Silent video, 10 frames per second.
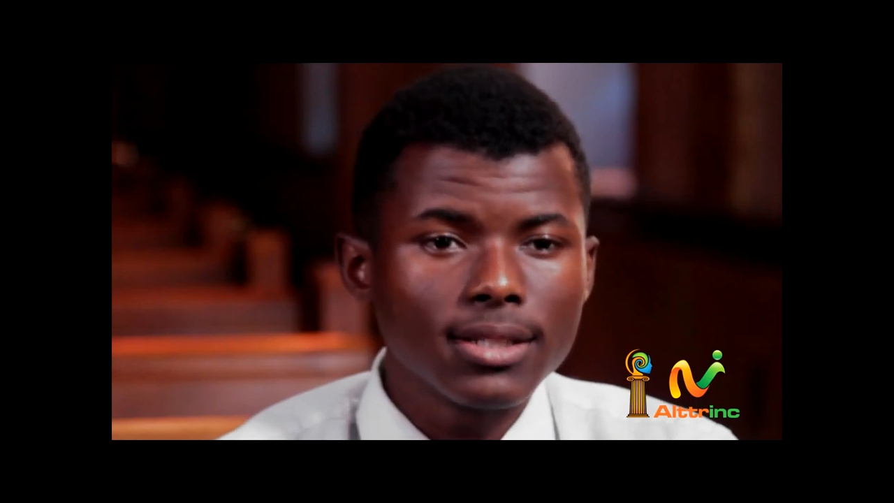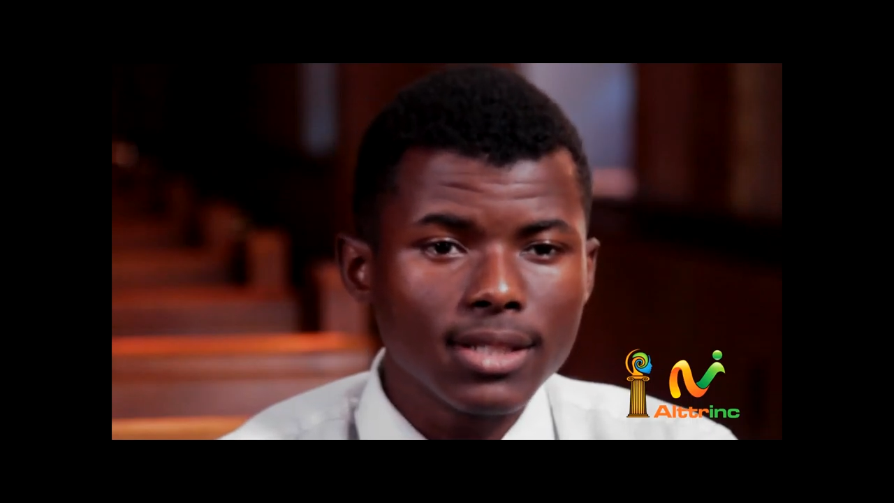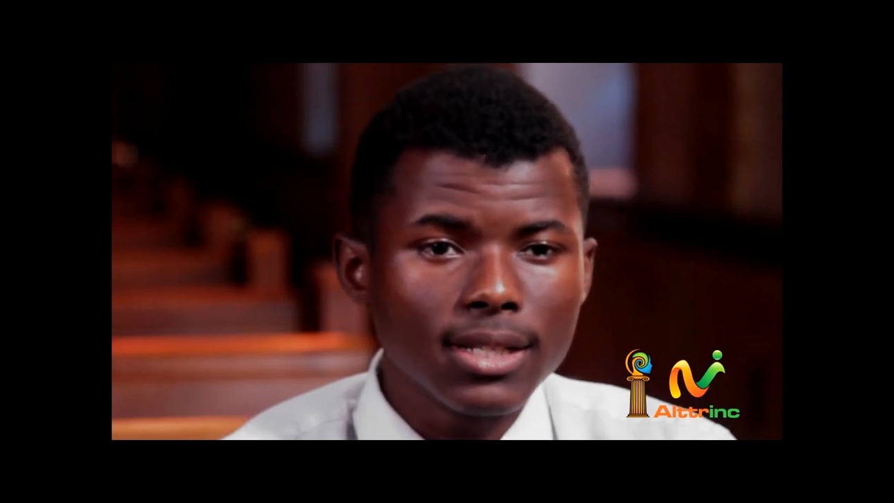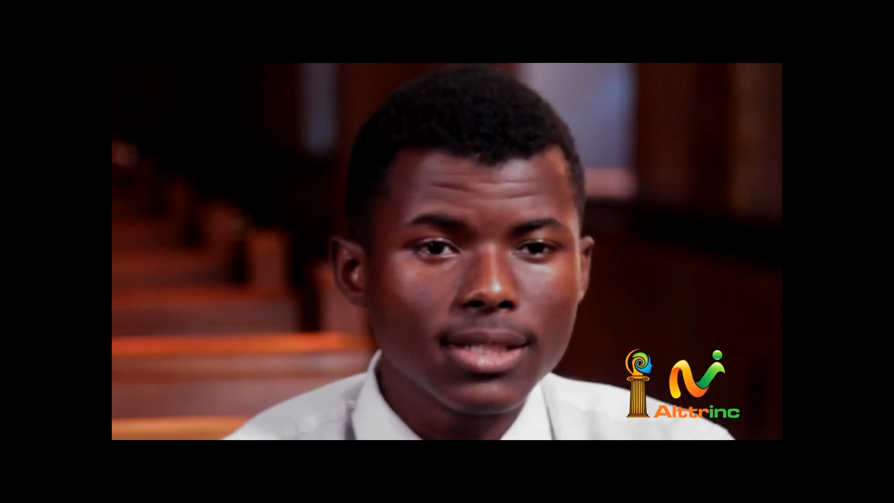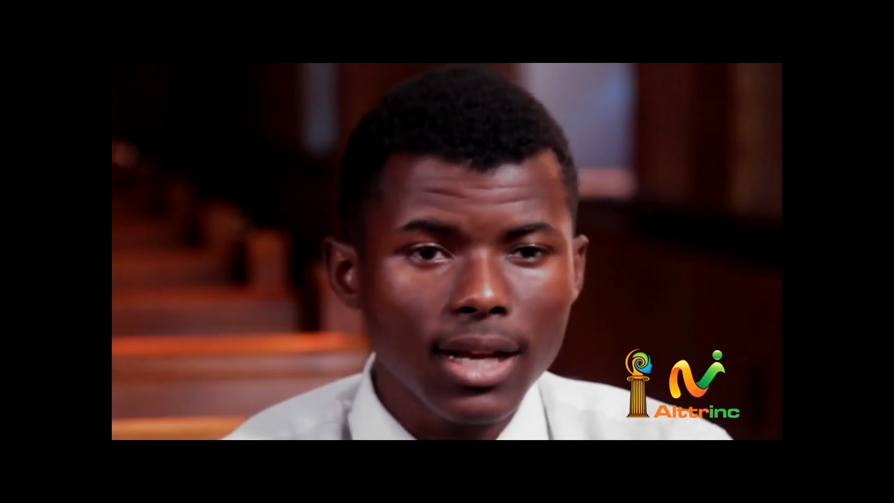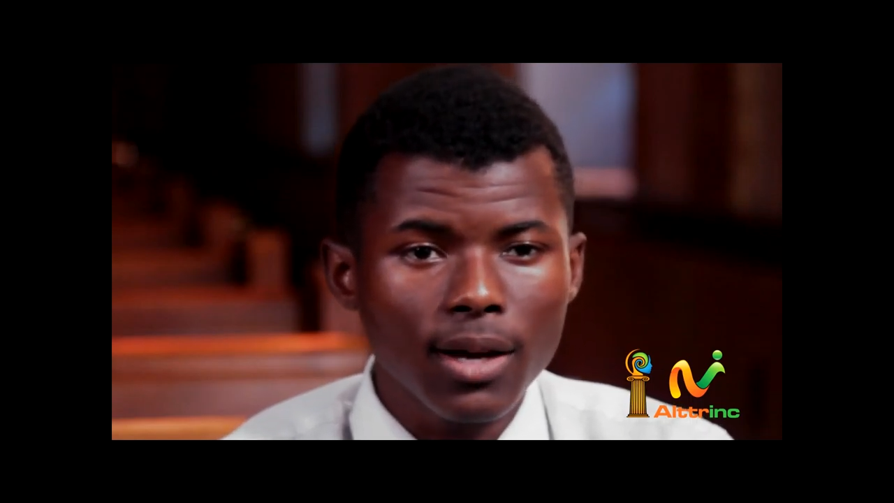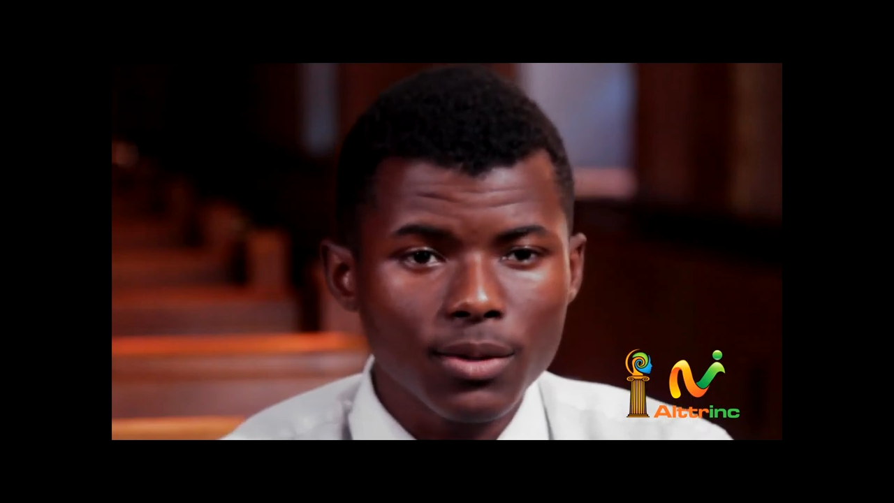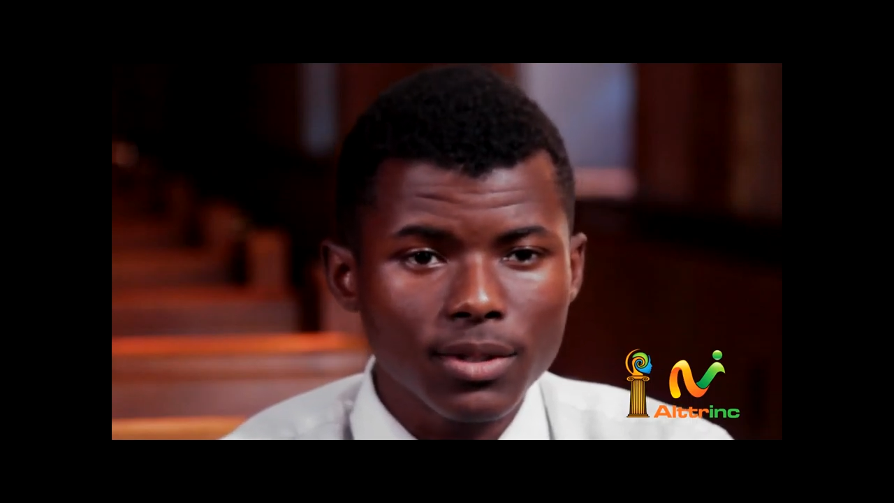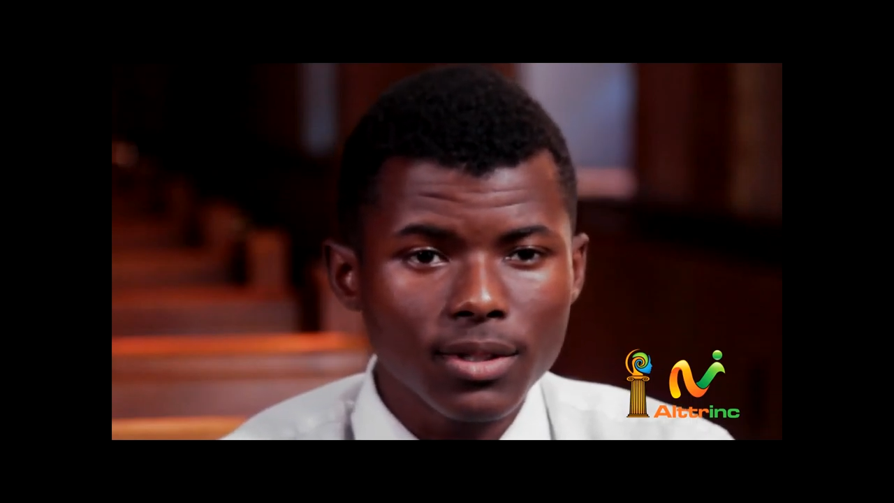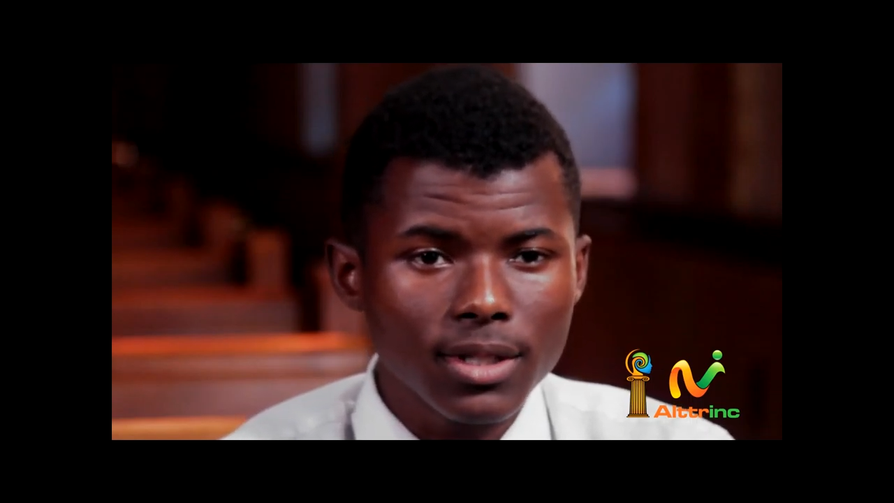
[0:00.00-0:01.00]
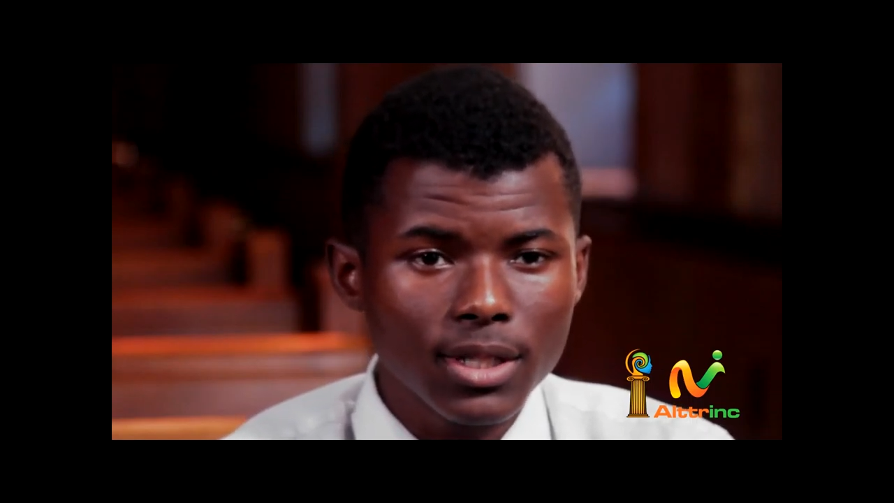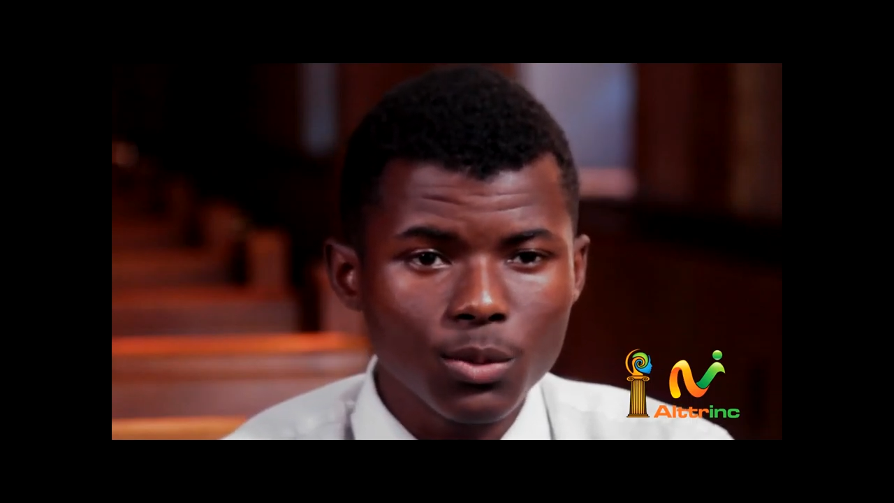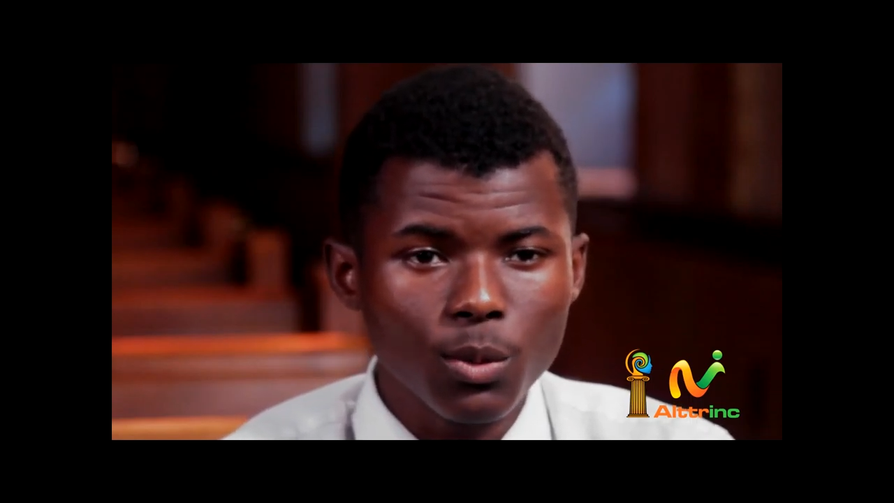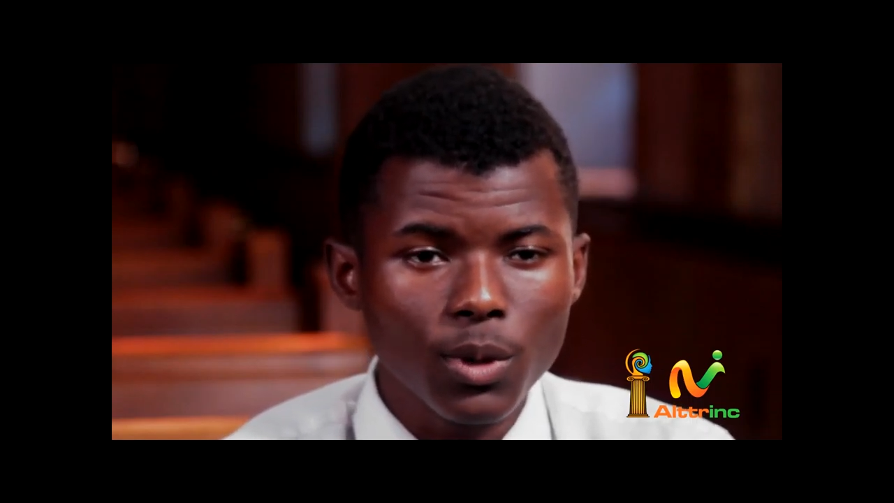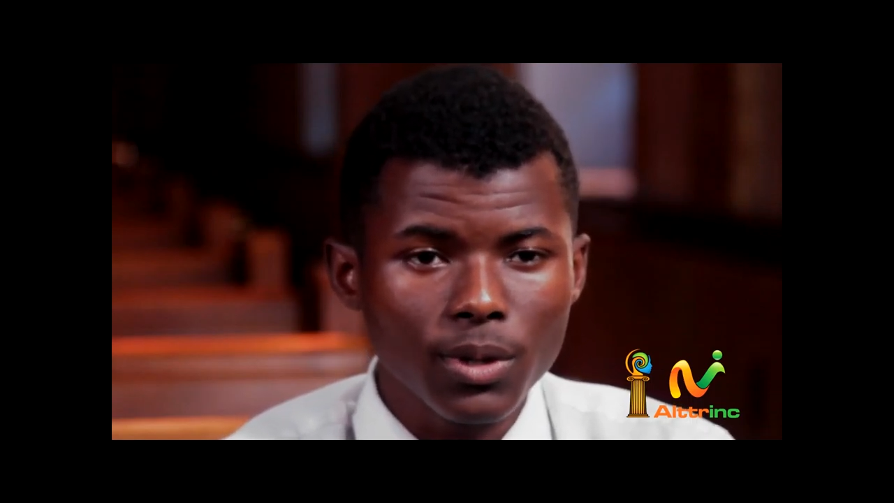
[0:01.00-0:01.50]
sends out his
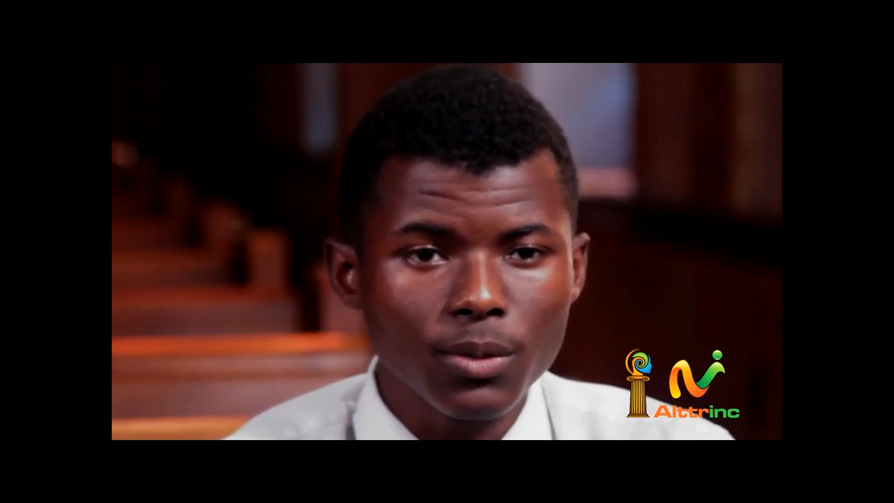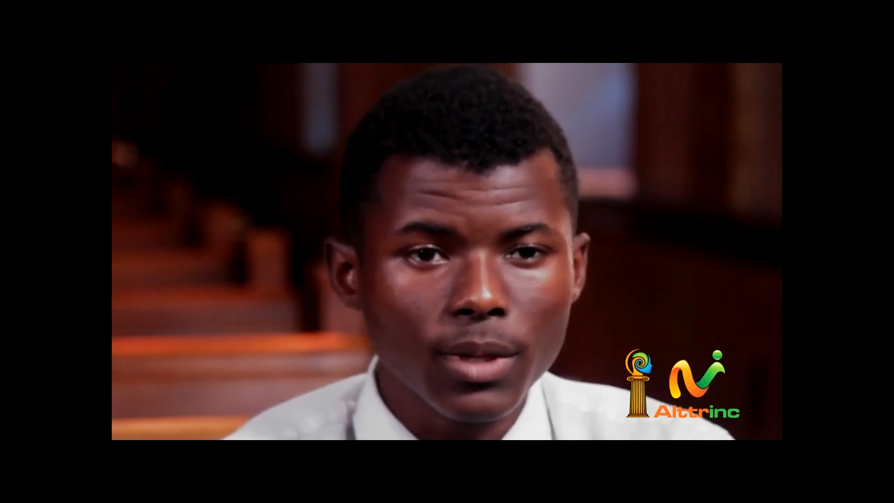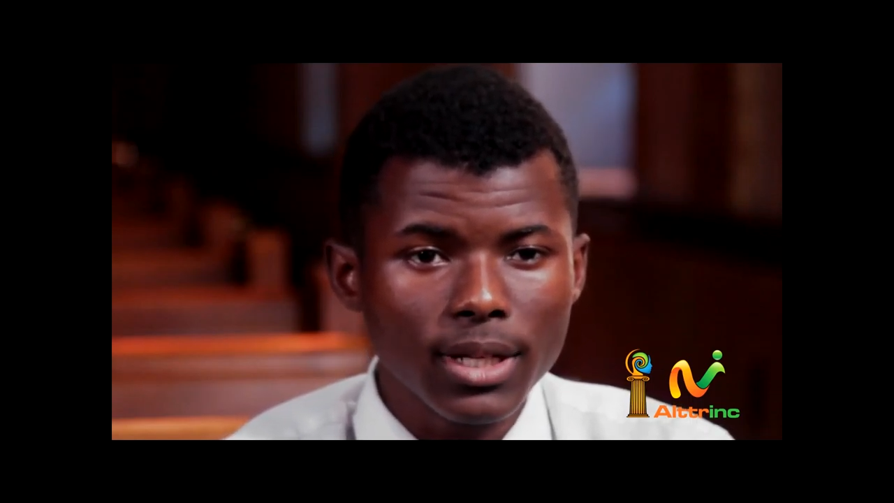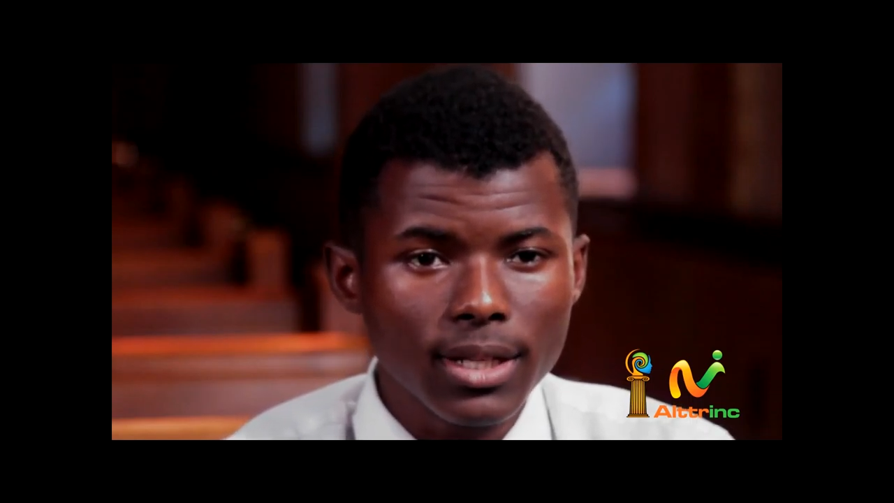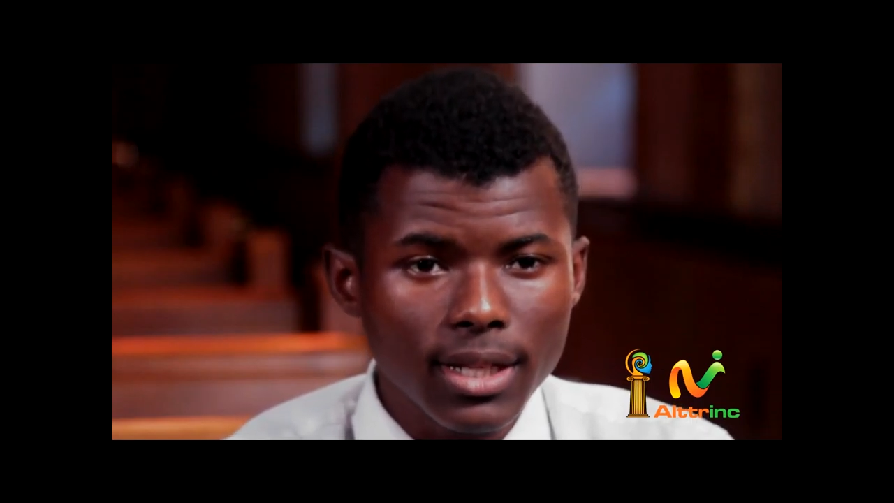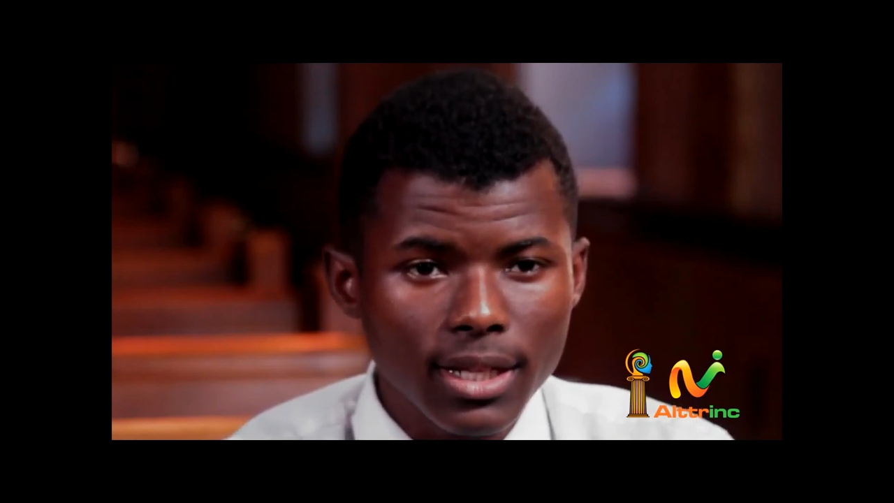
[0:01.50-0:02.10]
word, when he,